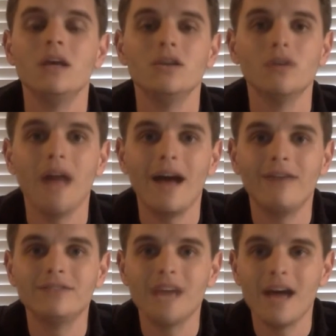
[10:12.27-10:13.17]
you'll
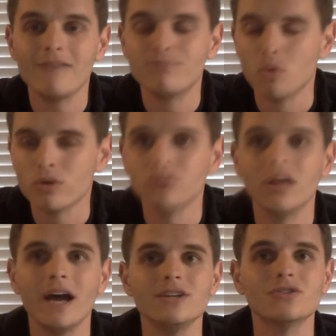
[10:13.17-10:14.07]
have to have border
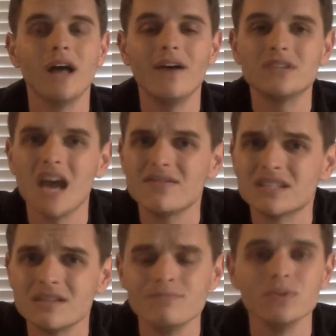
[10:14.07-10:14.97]
lines, you'll have to have
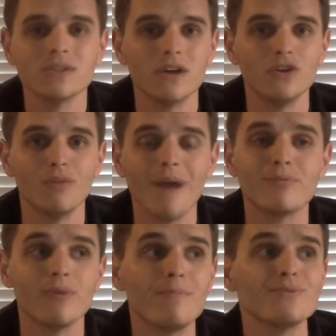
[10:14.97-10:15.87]
symbols on your map
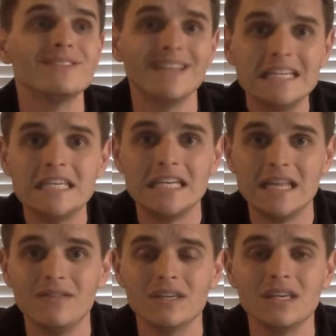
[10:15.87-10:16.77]
represented
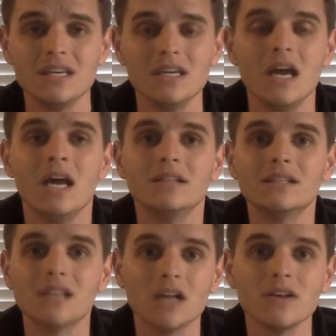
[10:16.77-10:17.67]
in the key to
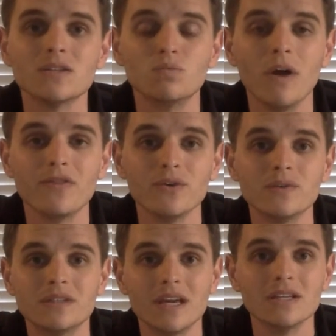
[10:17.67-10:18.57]
tell us what
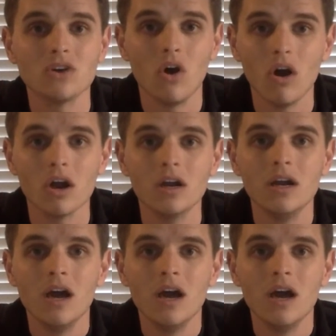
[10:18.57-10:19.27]
those things are.